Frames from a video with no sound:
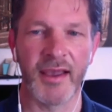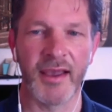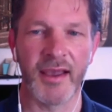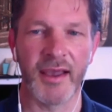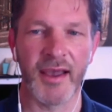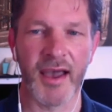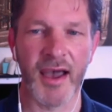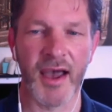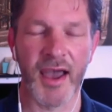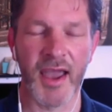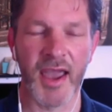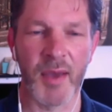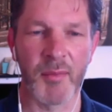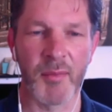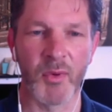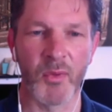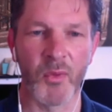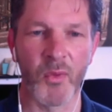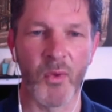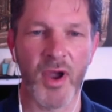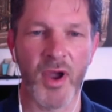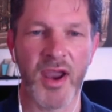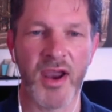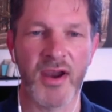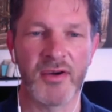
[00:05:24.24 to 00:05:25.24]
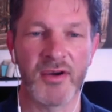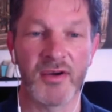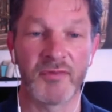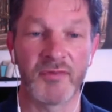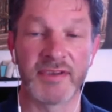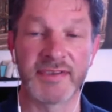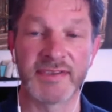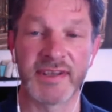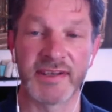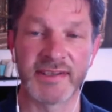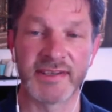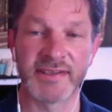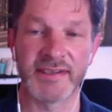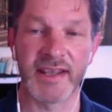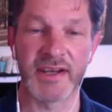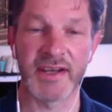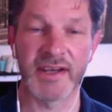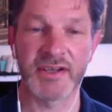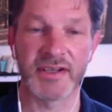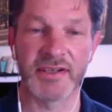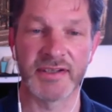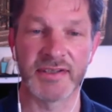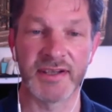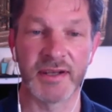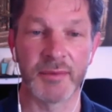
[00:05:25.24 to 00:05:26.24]
I am aware of the
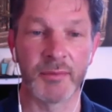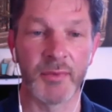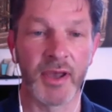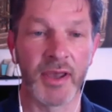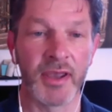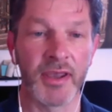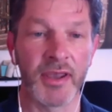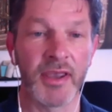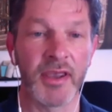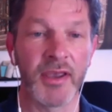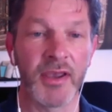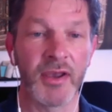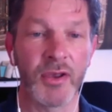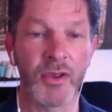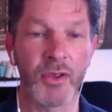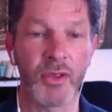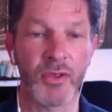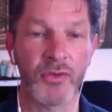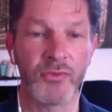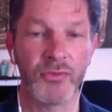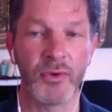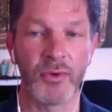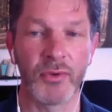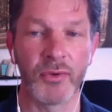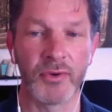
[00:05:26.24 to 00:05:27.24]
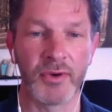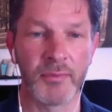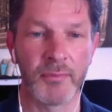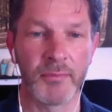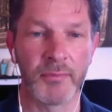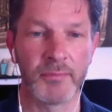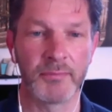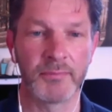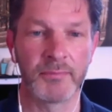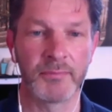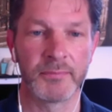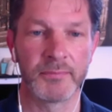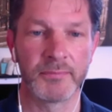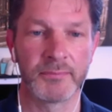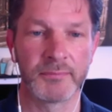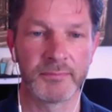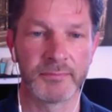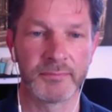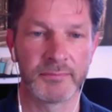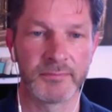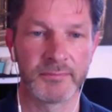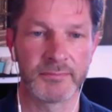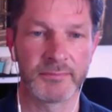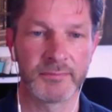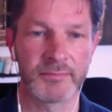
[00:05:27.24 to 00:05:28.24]
sensations in my throat.
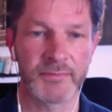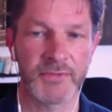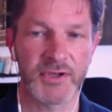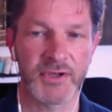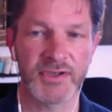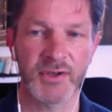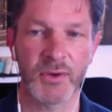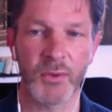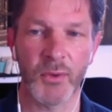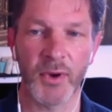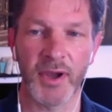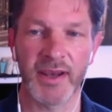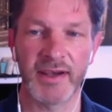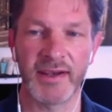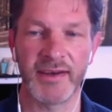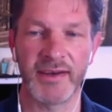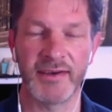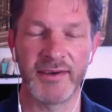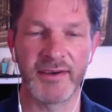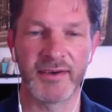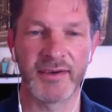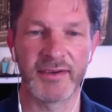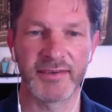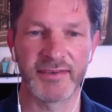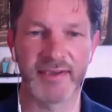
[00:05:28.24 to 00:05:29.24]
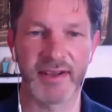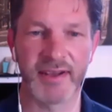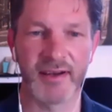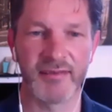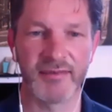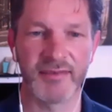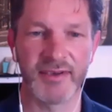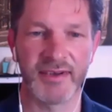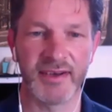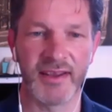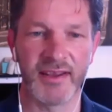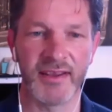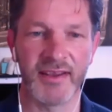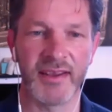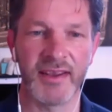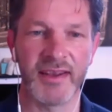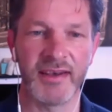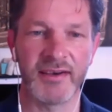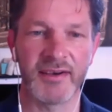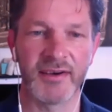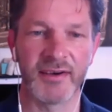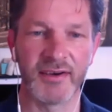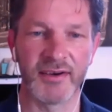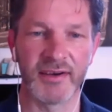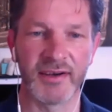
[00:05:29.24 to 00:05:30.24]
Just quietly to yourself
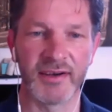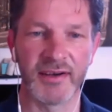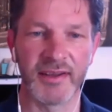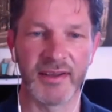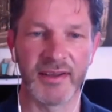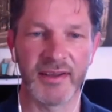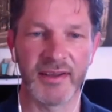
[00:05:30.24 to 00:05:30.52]
internally.